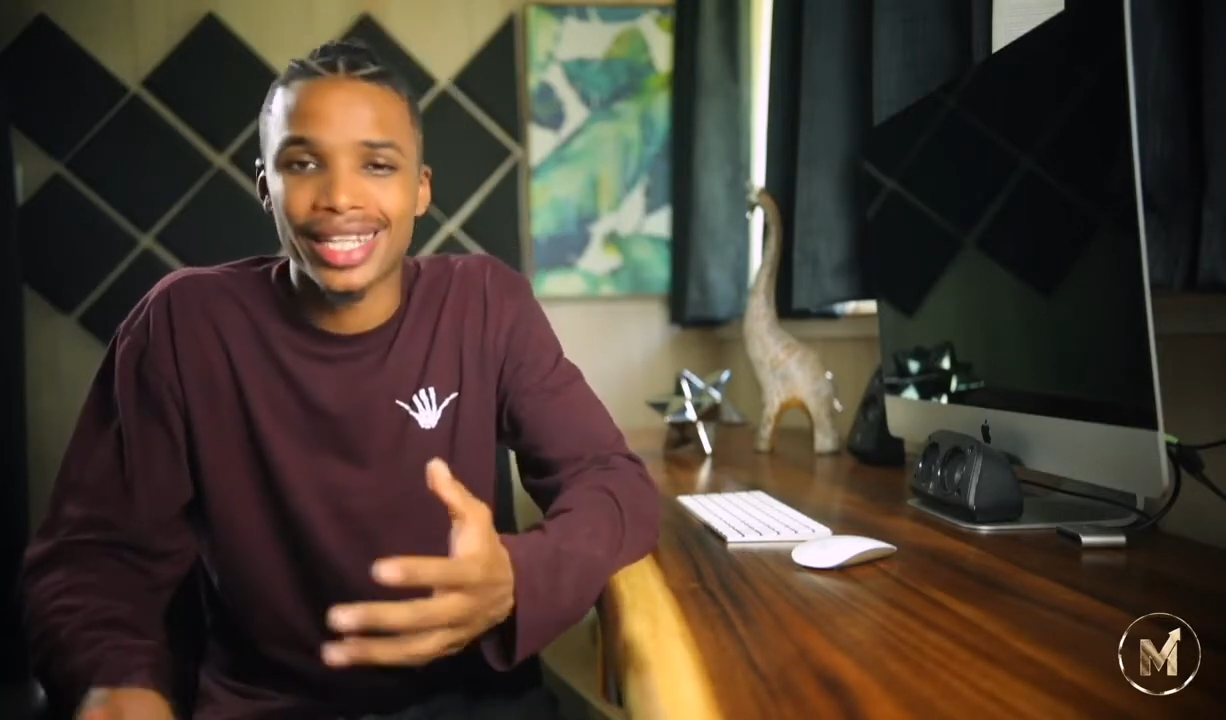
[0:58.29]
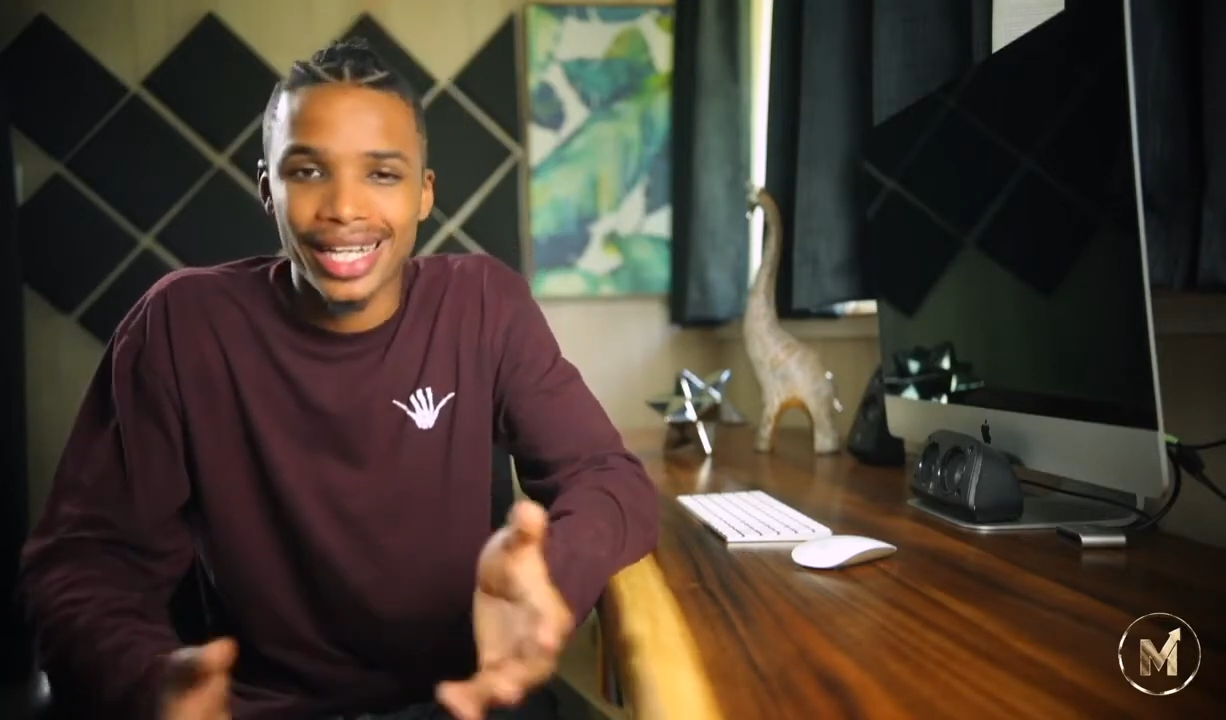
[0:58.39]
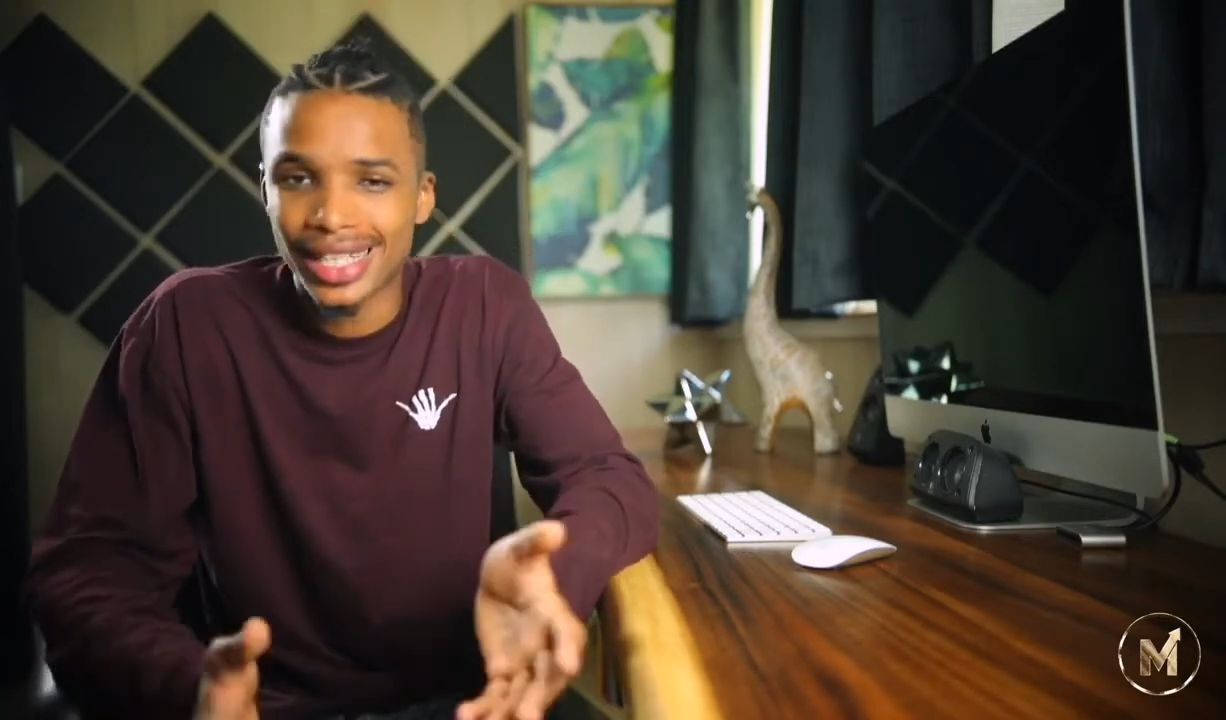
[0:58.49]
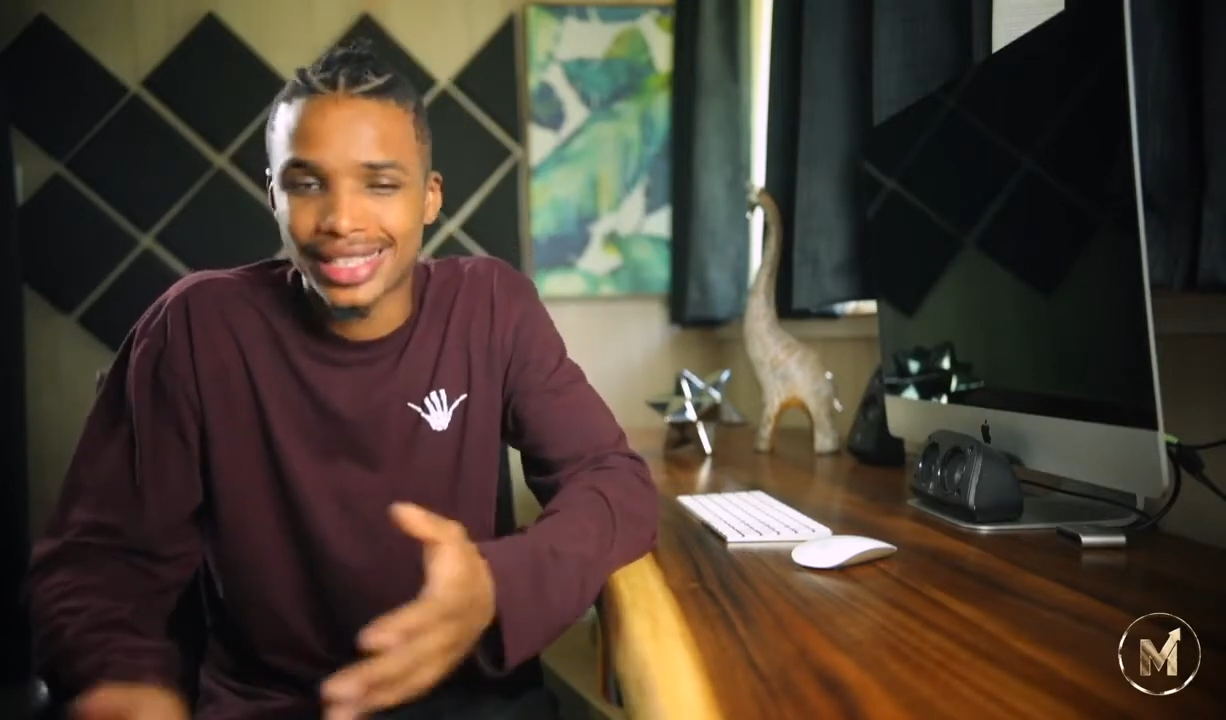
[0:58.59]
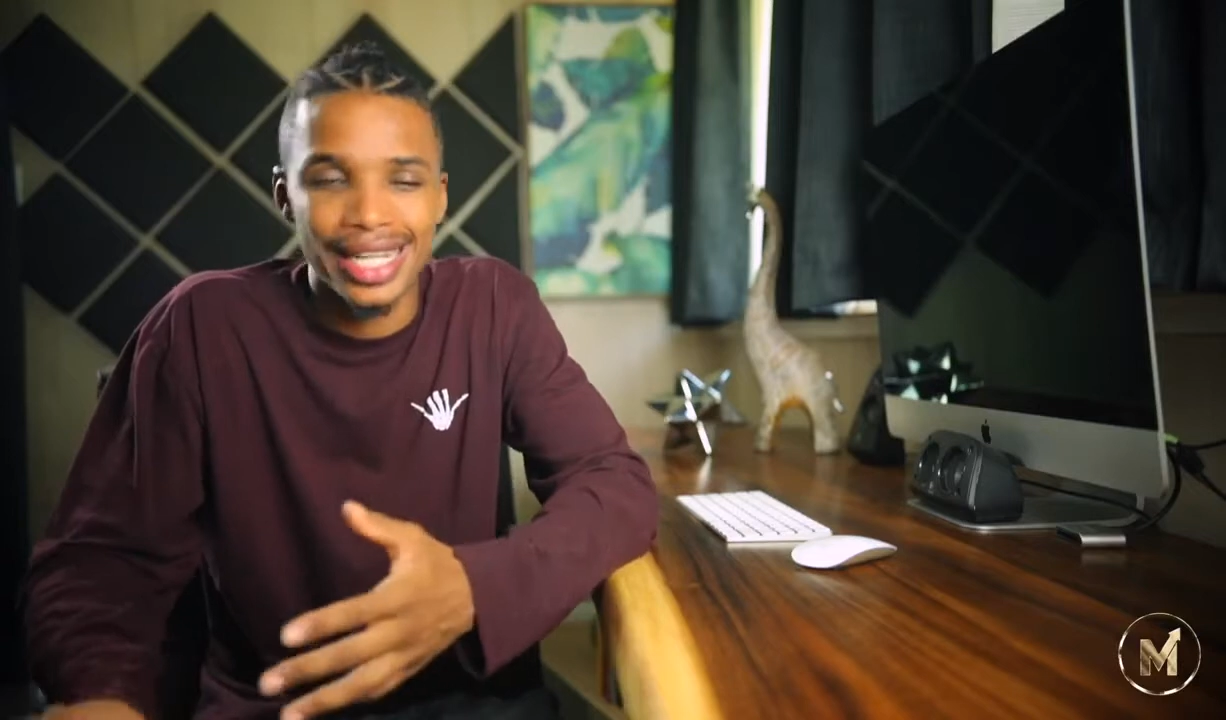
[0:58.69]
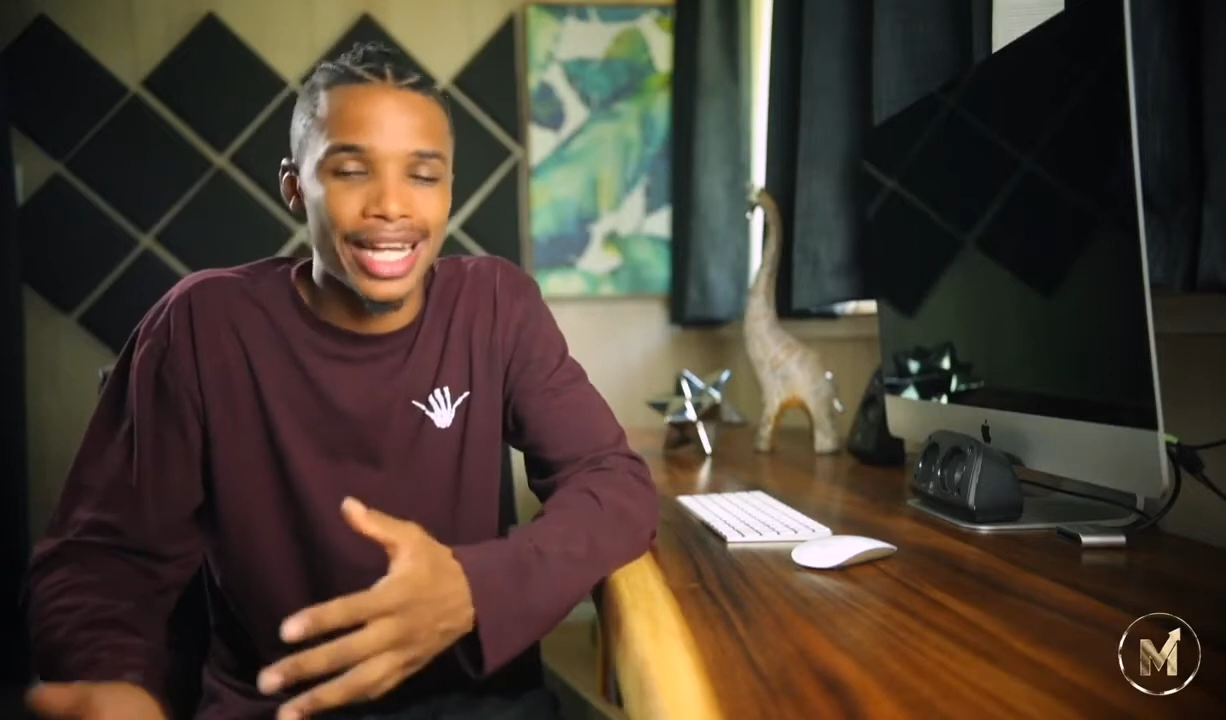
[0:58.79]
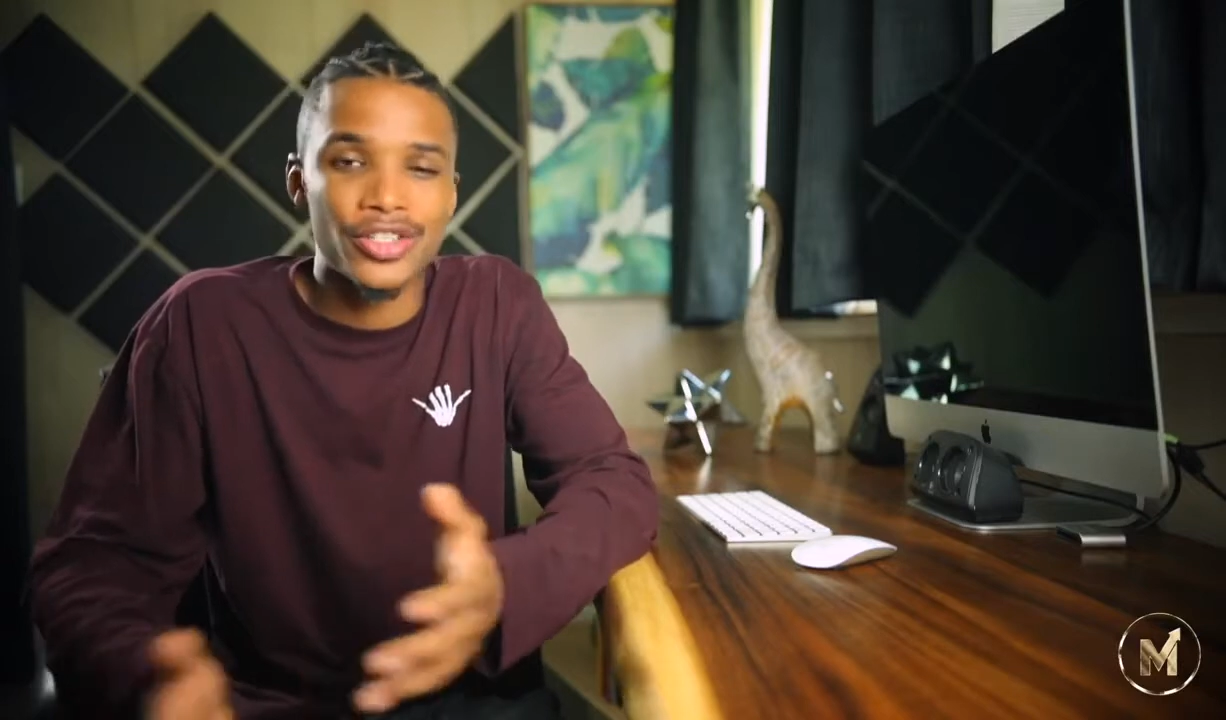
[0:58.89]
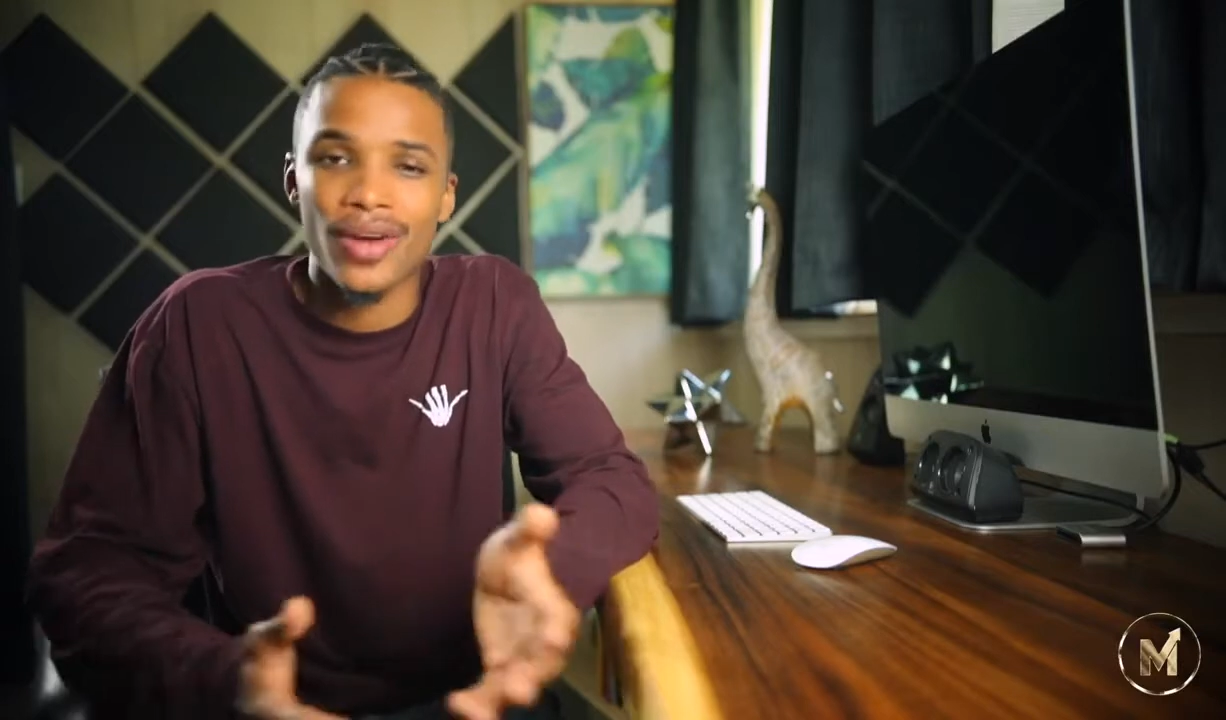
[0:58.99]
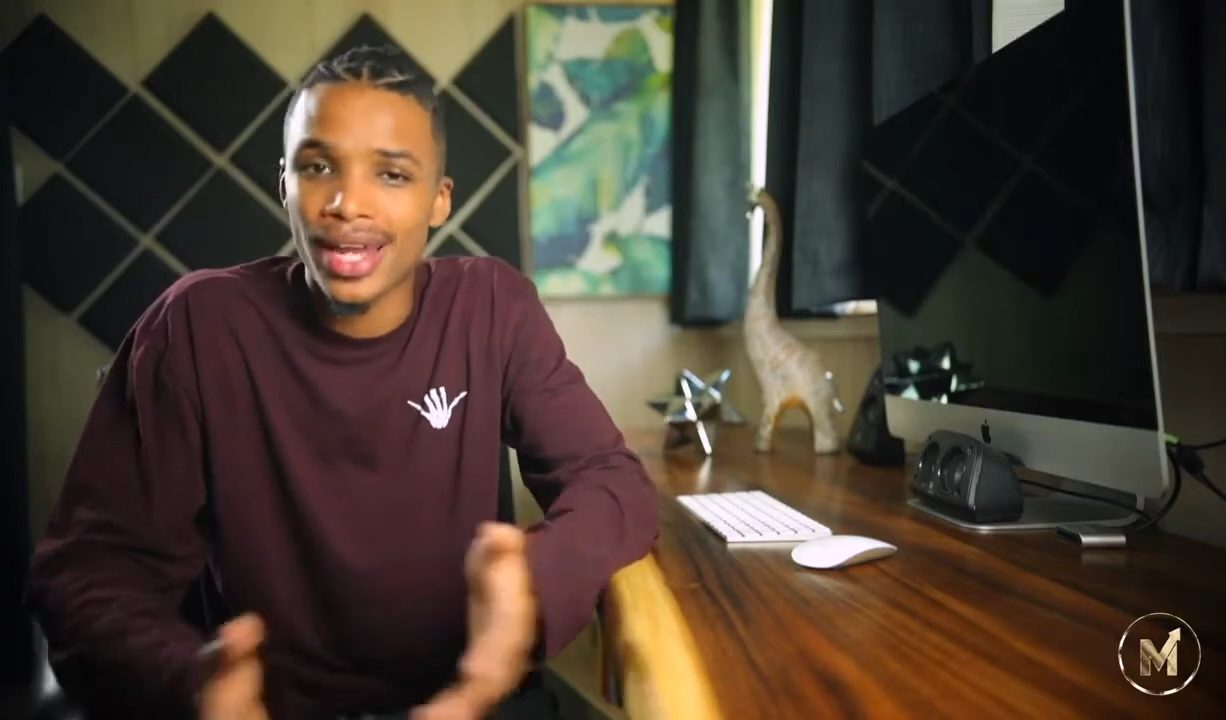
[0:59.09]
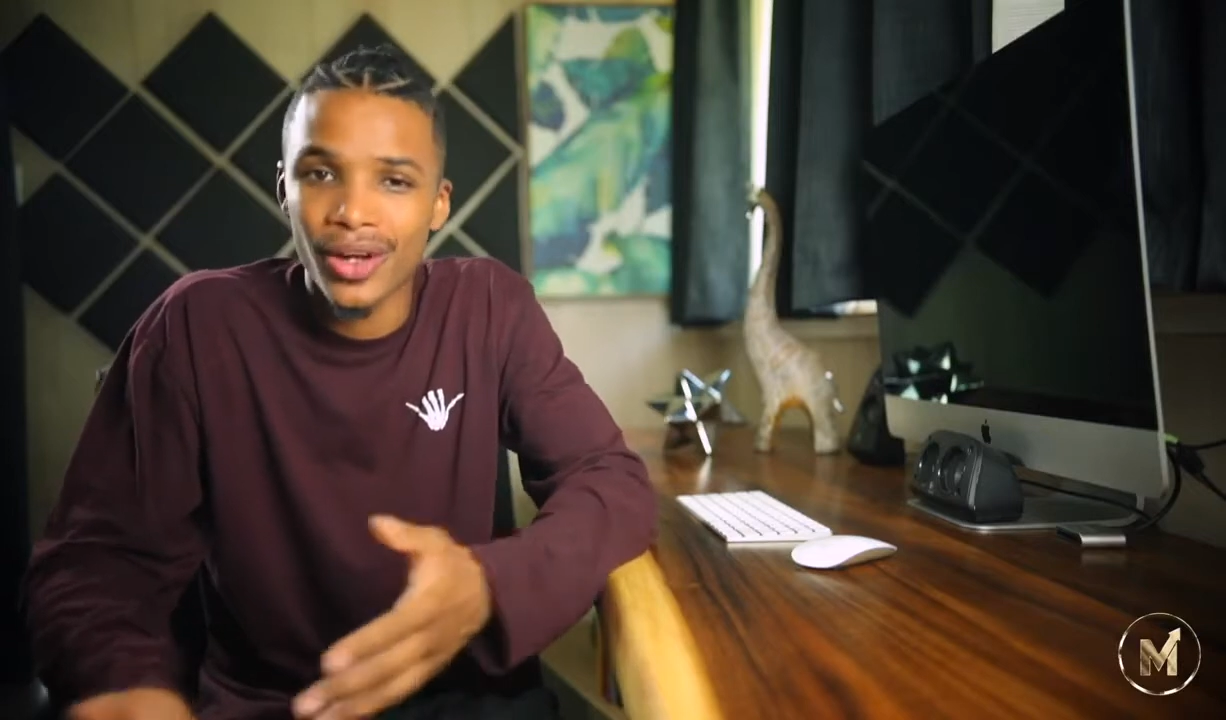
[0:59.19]
like I said, I
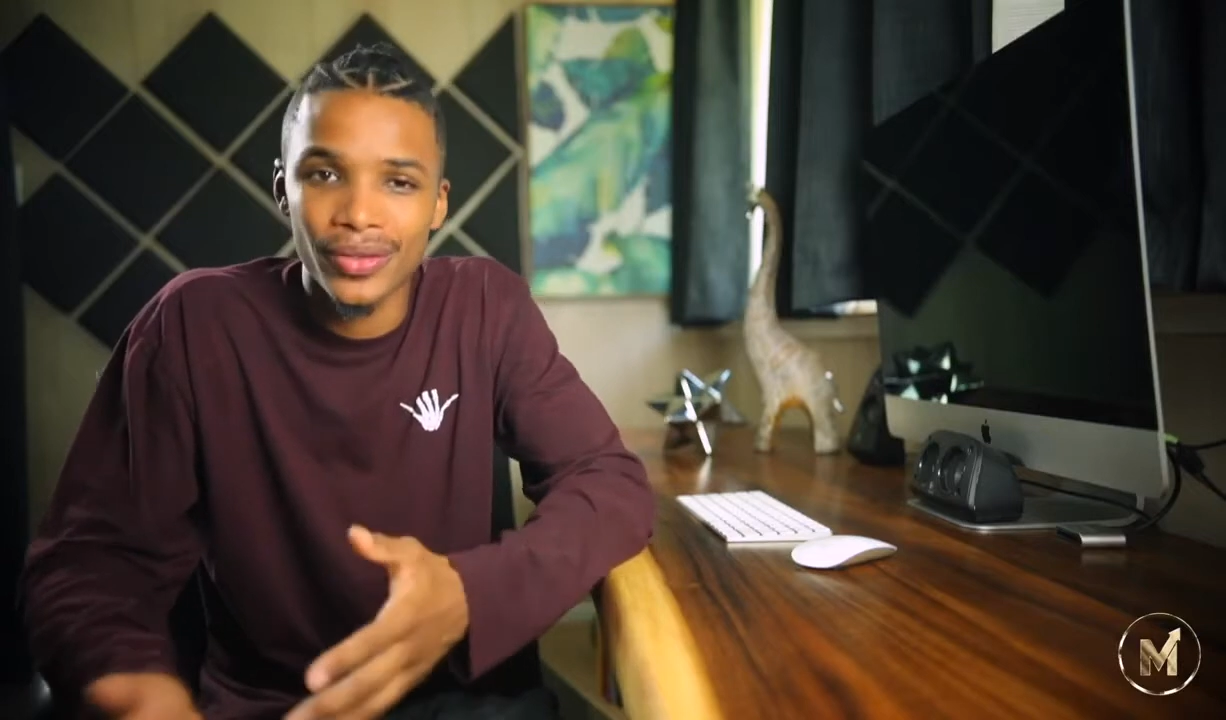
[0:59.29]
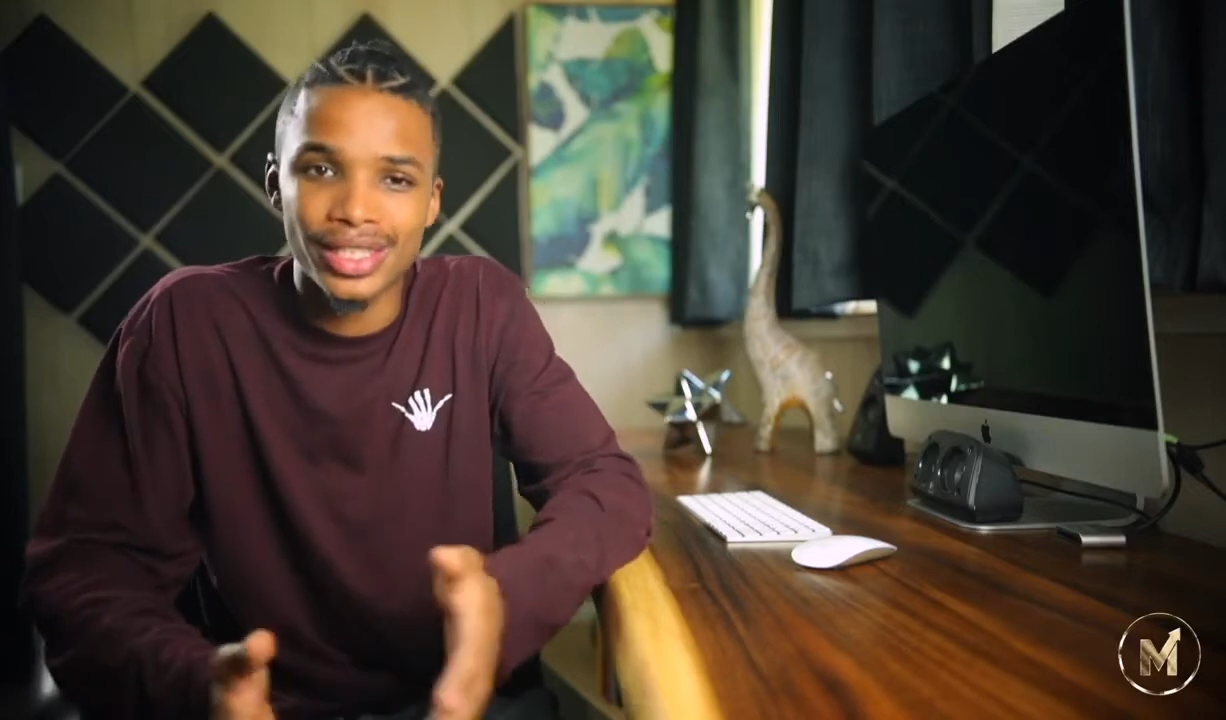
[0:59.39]
tried all